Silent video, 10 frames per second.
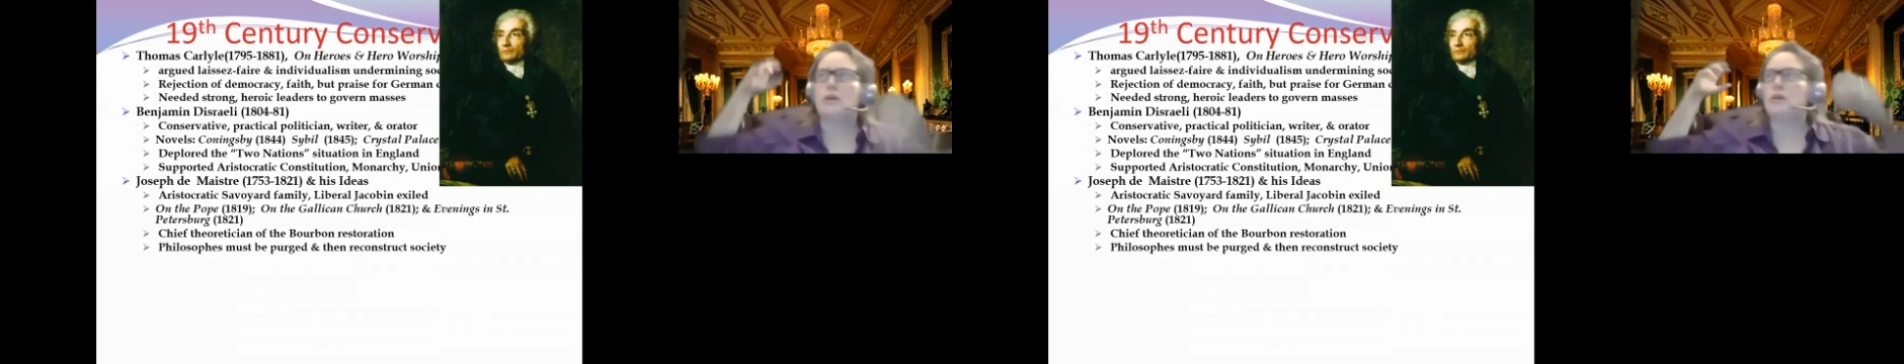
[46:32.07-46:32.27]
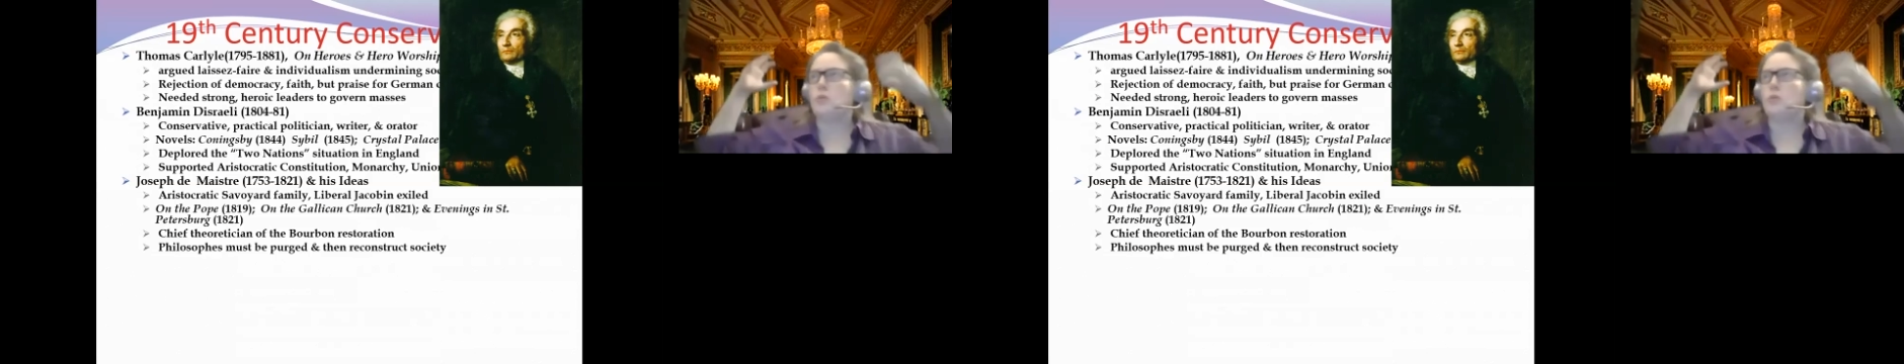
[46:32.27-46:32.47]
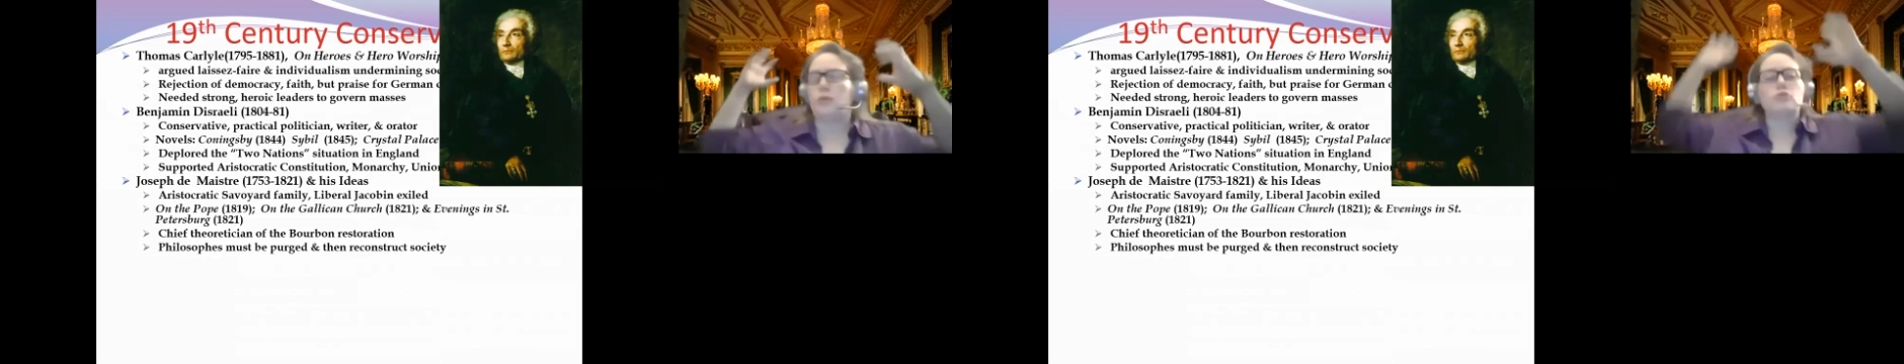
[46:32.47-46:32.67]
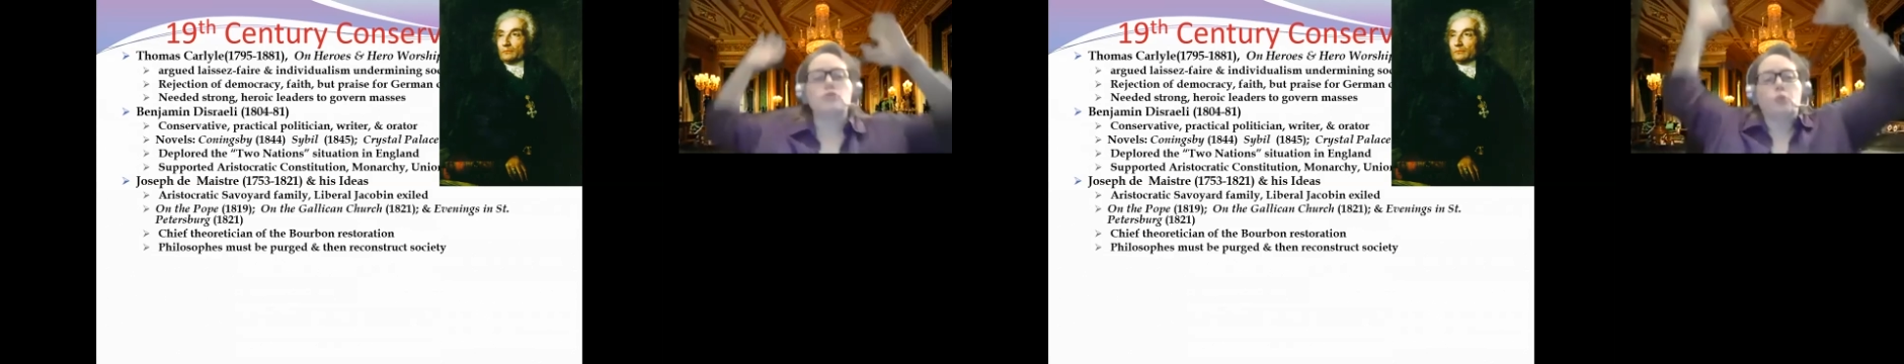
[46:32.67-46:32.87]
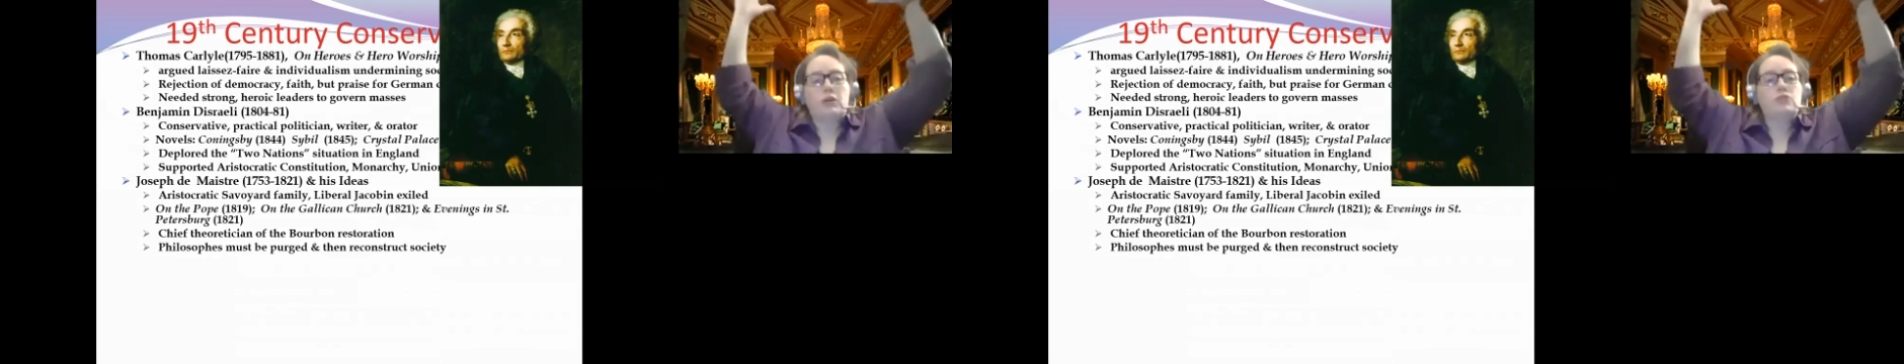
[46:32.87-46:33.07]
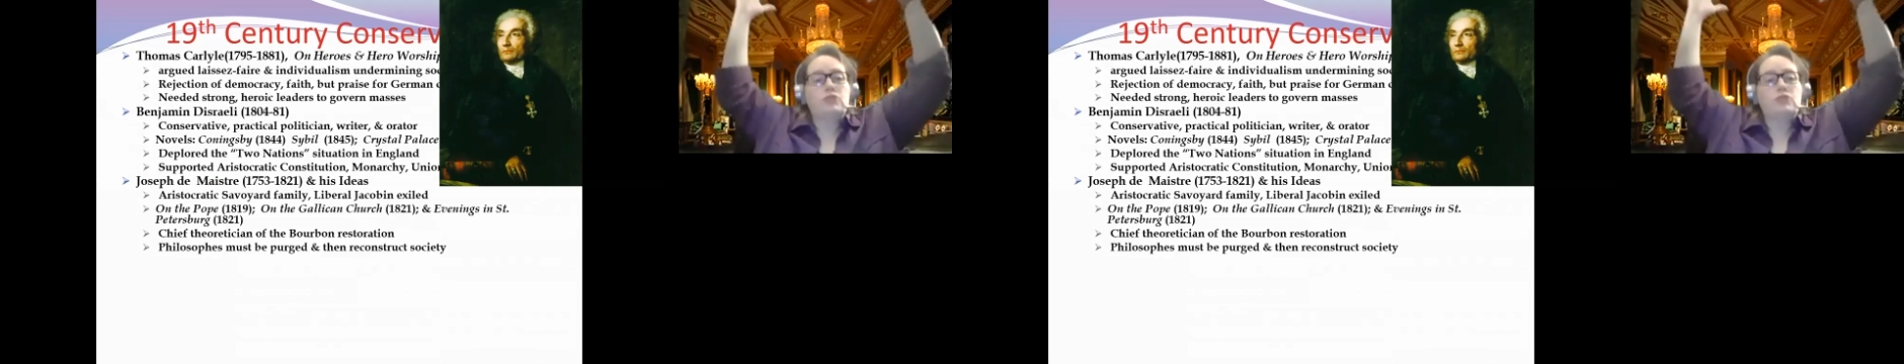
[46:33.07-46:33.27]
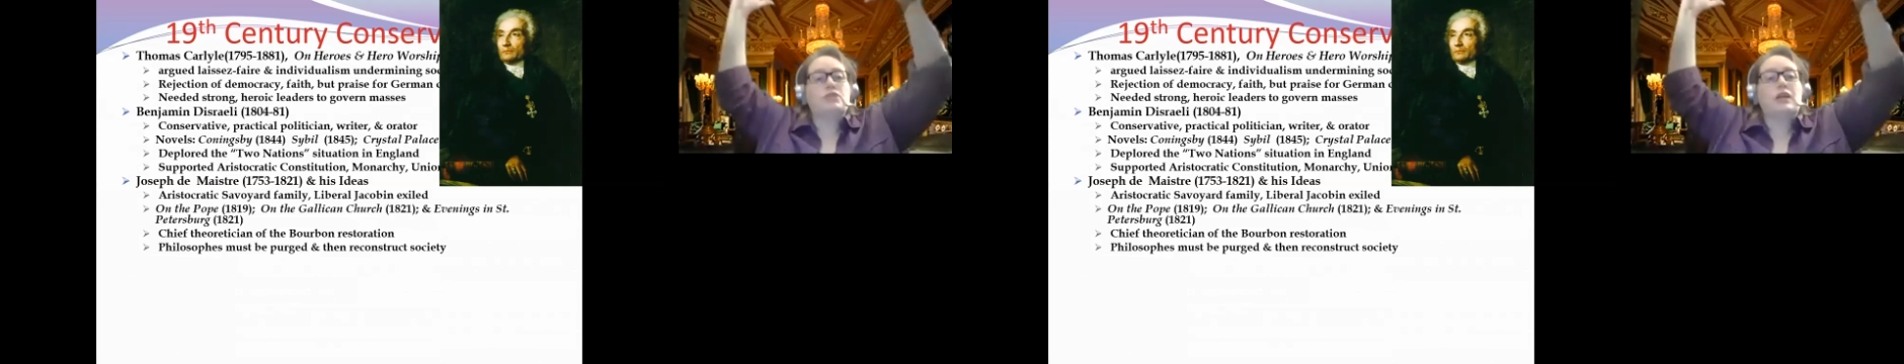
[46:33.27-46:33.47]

He wanted to reach for this